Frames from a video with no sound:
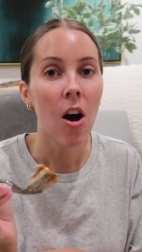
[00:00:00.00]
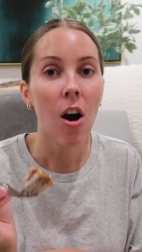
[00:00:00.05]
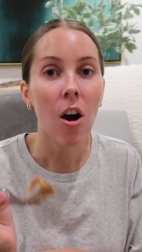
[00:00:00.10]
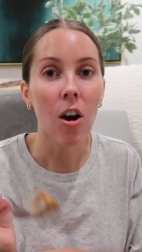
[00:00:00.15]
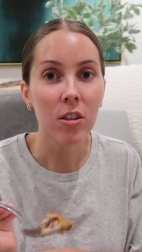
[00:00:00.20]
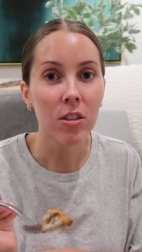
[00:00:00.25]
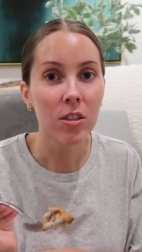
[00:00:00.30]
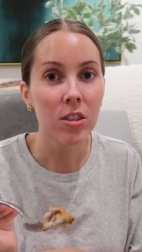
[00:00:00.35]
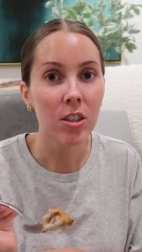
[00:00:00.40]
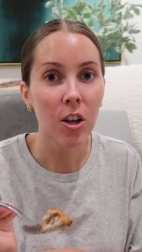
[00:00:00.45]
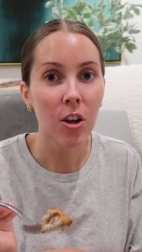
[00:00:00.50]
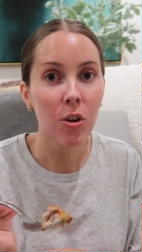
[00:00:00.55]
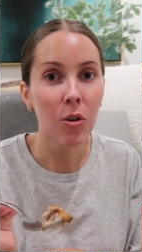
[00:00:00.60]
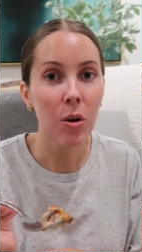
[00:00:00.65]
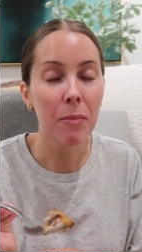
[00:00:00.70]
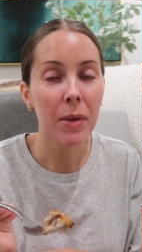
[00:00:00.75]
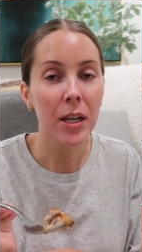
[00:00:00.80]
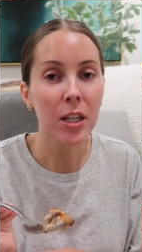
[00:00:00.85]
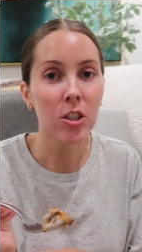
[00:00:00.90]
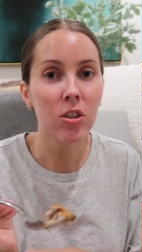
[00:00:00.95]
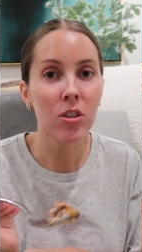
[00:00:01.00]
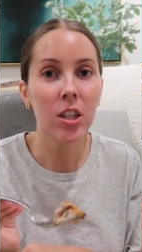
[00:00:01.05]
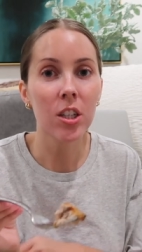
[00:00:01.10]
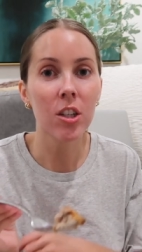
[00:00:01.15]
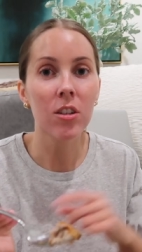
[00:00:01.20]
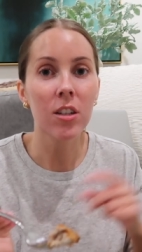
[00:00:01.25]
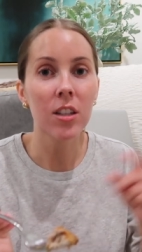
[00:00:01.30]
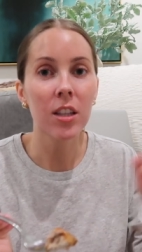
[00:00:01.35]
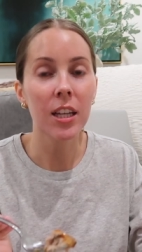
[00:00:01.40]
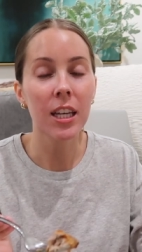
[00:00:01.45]
Also, make sure that
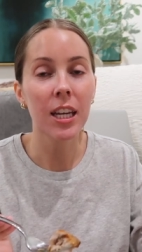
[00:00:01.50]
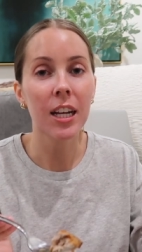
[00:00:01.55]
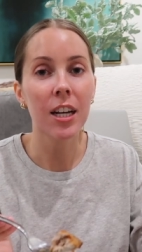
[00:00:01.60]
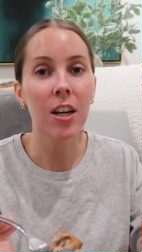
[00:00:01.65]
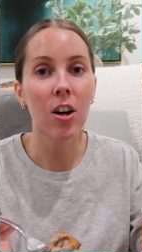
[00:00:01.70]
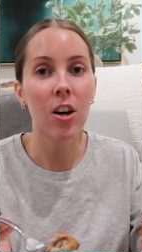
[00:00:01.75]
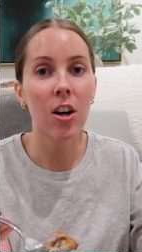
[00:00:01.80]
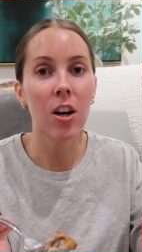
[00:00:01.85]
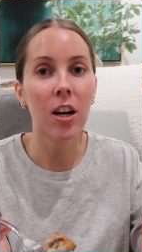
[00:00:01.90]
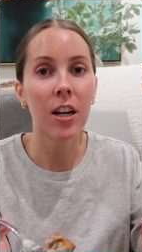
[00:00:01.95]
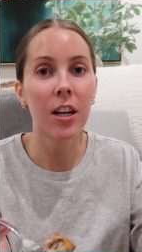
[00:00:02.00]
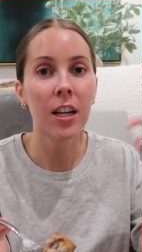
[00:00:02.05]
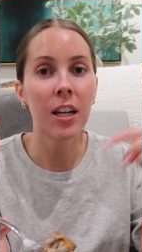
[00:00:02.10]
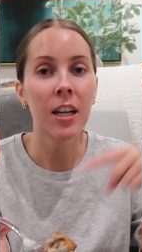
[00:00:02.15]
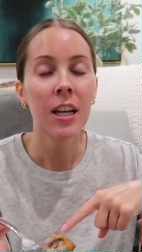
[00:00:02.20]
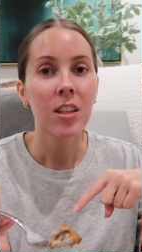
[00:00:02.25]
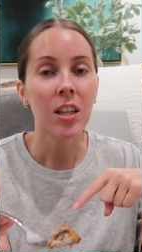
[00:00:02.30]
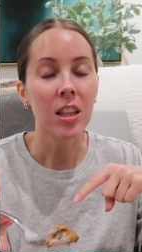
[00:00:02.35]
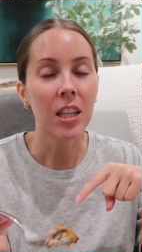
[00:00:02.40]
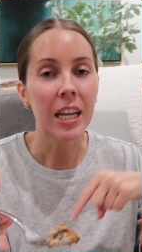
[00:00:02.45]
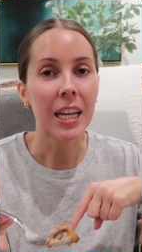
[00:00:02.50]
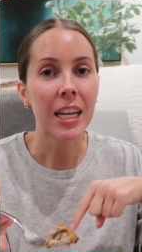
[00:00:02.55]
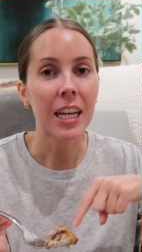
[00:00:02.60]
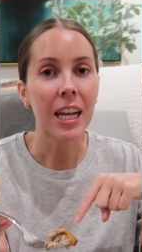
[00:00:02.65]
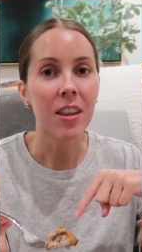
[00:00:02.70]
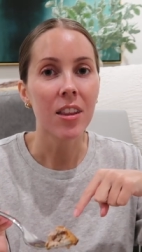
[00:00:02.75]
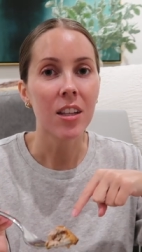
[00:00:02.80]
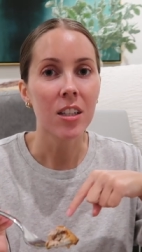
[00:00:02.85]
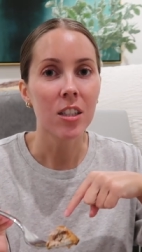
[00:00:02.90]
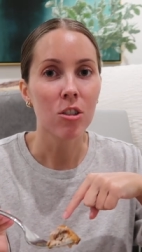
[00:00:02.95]
you're clicking on the link
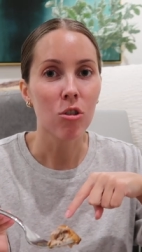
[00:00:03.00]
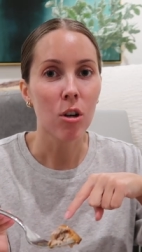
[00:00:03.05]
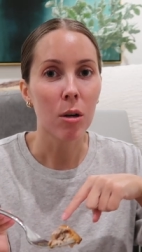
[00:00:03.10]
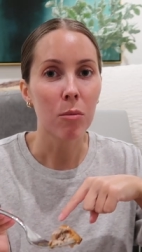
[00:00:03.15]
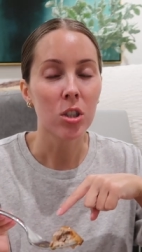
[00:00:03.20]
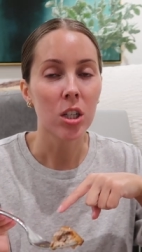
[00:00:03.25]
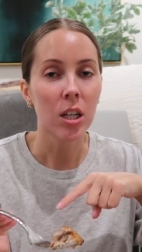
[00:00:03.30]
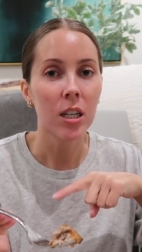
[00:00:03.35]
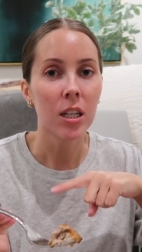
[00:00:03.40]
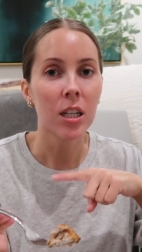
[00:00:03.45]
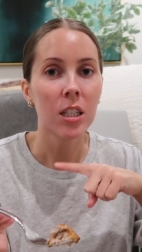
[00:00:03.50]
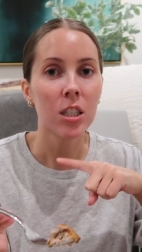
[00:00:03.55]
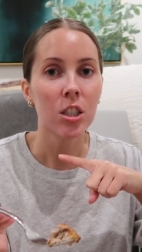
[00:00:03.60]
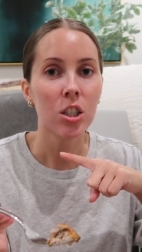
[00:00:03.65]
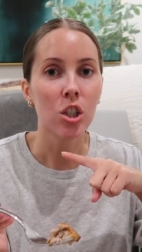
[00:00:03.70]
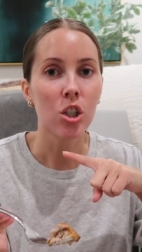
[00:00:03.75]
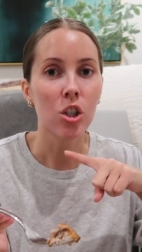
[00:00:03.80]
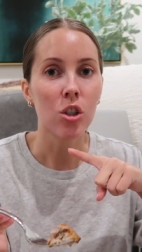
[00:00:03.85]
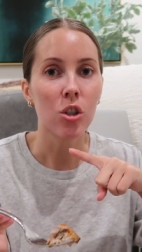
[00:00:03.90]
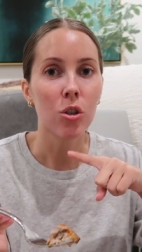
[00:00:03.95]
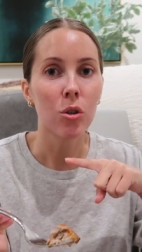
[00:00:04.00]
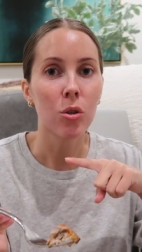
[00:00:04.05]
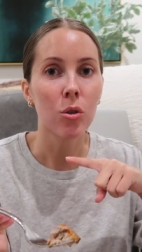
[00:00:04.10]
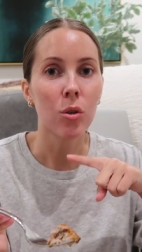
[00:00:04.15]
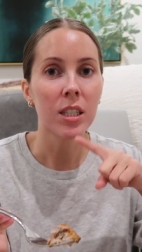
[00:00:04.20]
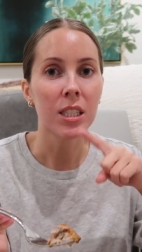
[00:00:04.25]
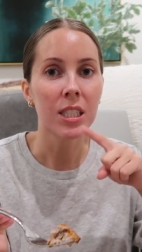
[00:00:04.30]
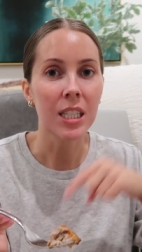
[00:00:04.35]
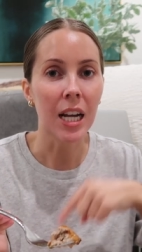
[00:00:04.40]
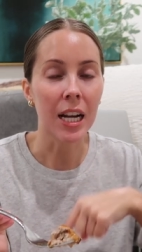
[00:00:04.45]
in the description
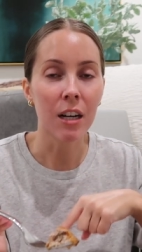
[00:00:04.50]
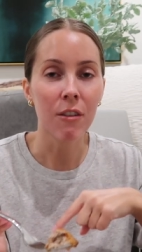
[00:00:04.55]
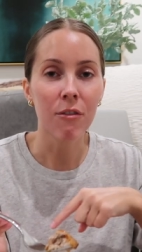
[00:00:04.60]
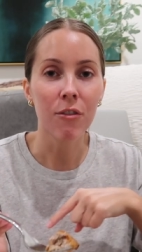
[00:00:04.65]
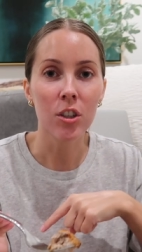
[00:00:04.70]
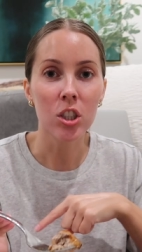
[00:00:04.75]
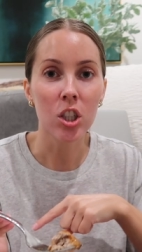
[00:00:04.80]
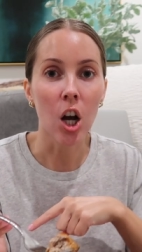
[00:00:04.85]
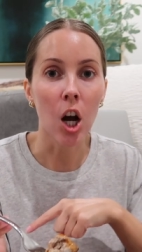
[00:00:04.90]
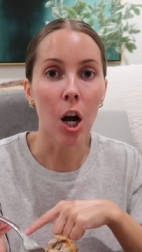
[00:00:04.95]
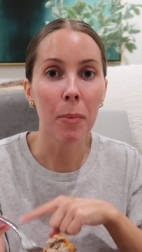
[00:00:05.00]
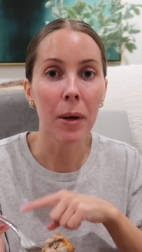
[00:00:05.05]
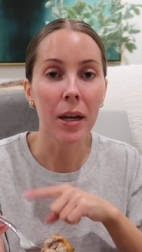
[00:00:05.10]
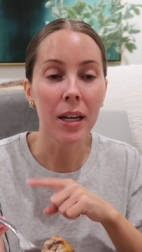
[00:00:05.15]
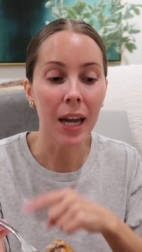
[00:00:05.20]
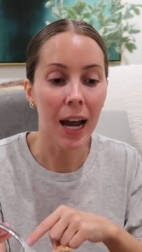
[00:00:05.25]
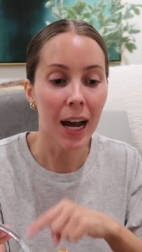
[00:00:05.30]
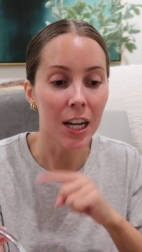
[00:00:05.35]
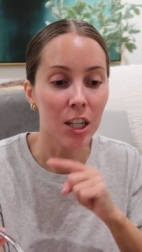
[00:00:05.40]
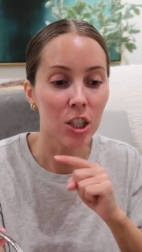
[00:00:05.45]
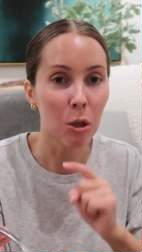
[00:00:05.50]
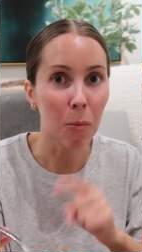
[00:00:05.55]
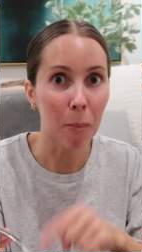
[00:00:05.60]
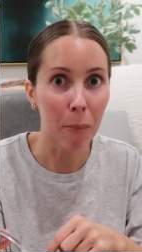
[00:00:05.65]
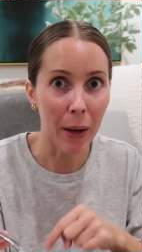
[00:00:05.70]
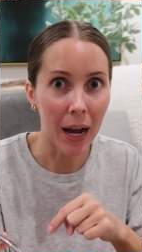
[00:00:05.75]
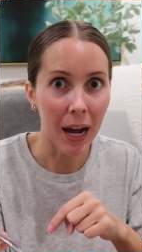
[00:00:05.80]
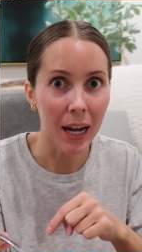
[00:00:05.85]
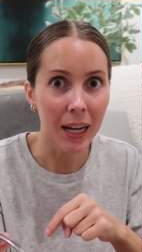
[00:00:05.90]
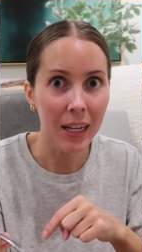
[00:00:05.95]
to sign up for Top
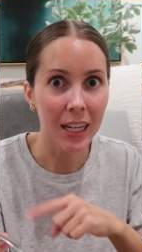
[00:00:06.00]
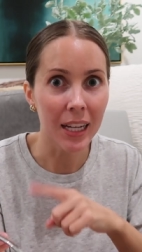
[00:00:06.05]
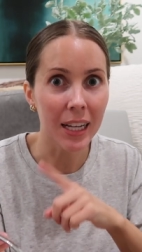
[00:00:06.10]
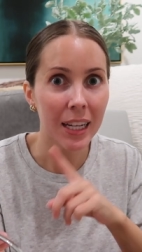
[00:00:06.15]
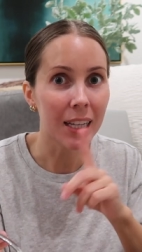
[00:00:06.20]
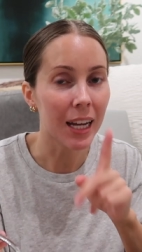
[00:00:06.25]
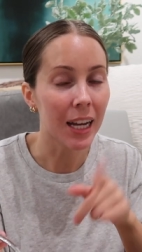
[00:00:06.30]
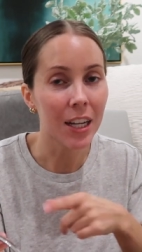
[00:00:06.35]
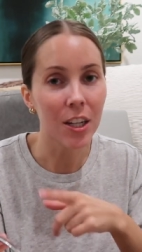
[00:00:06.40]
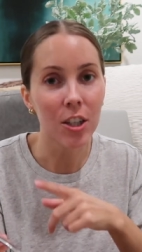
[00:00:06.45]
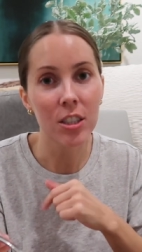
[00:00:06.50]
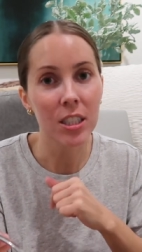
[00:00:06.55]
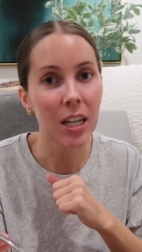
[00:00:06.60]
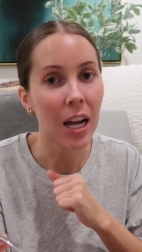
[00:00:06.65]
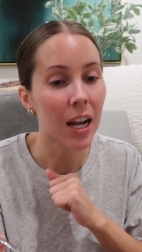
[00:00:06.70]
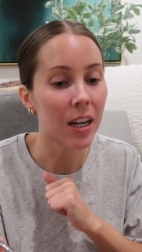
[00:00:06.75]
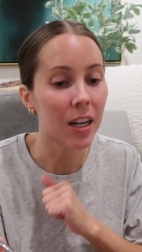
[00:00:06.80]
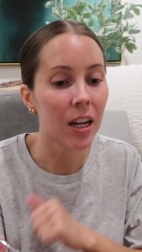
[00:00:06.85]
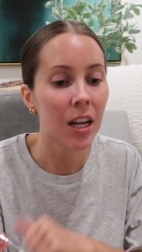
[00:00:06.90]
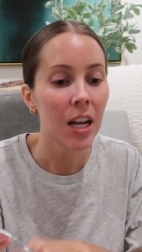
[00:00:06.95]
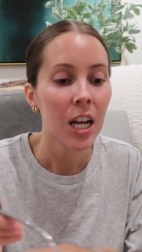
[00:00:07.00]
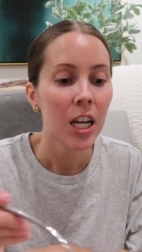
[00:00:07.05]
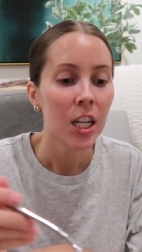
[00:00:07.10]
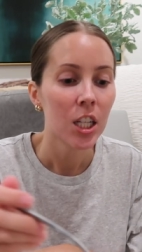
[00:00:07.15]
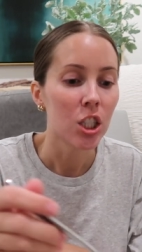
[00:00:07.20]
Cashback and get your $10.